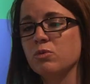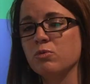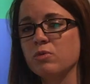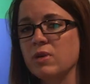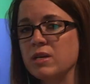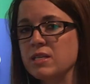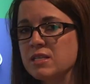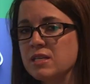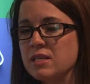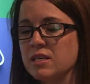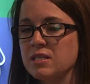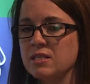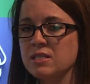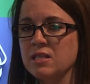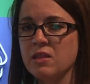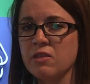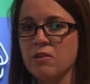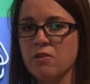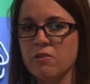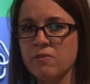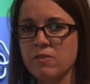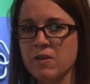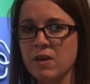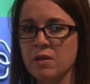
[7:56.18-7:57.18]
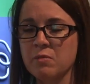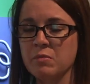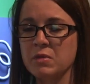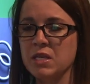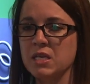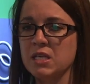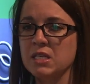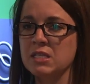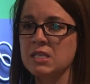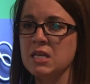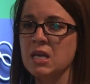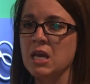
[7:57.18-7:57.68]
residents and their
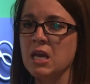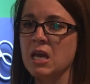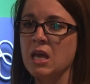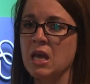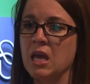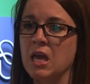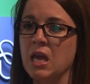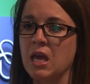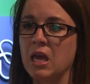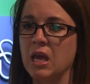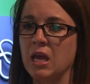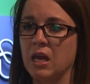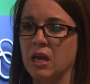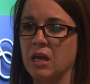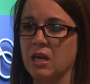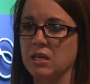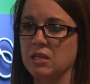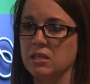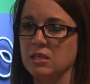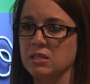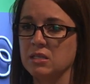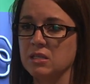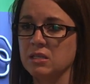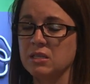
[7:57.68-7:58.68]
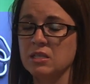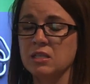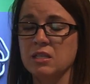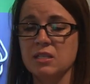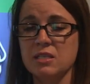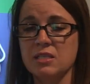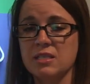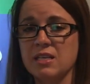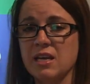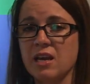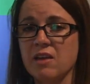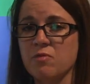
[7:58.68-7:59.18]
families and to
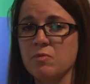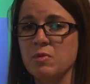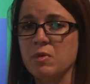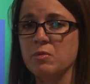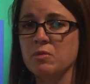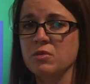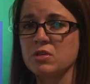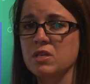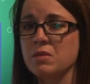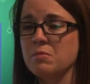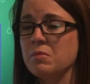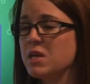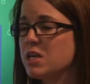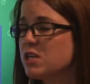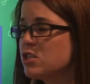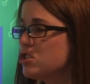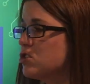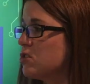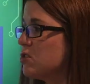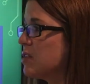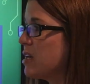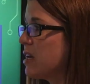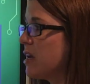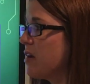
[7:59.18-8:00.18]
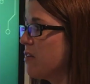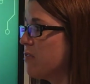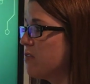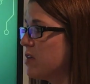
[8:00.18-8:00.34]
the staff members and make sure that